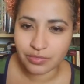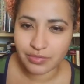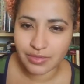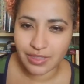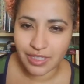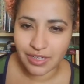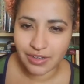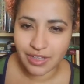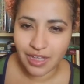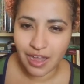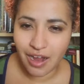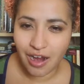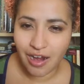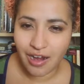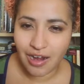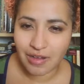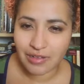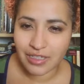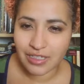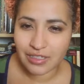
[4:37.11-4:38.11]
there they
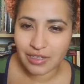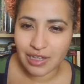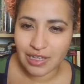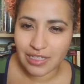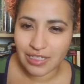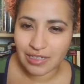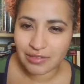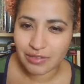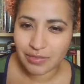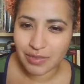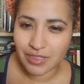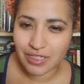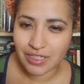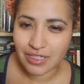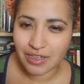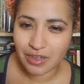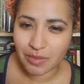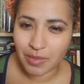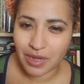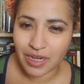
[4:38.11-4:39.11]
are that's what i i was about to
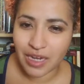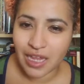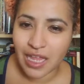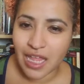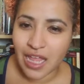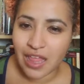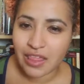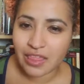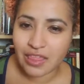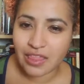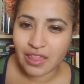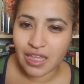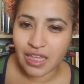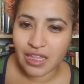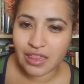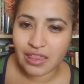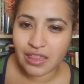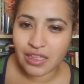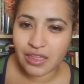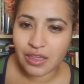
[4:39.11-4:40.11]
talk about it
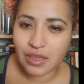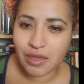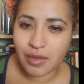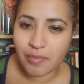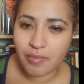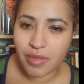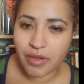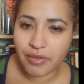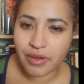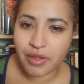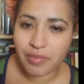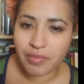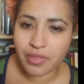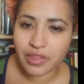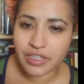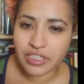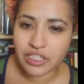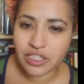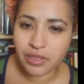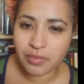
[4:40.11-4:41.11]
in the miriam
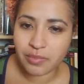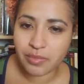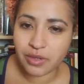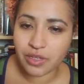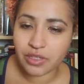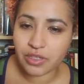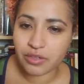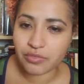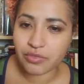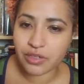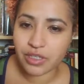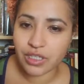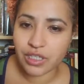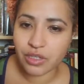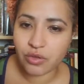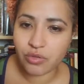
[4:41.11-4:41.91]
Lichtheim book the really